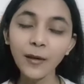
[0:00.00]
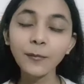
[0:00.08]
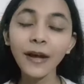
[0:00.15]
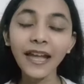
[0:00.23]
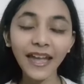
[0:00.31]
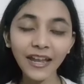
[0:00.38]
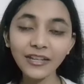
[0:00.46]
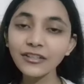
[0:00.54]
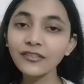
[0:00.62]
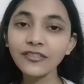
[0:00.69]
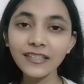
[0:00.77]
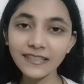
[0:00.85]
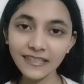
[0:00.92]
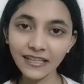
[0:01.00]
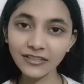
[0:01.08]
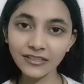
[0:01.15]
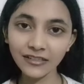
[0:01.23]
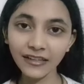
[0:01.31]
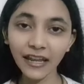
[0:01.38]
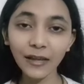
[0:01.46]
By end of this
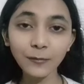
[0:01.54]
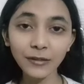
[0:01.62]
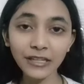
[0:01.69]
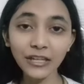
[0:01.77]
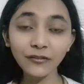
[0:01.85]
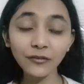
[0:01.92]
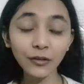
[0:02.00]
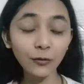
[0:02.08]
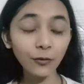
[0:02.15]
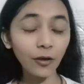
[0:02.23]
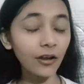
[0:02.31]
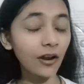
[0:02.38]
session, I believe you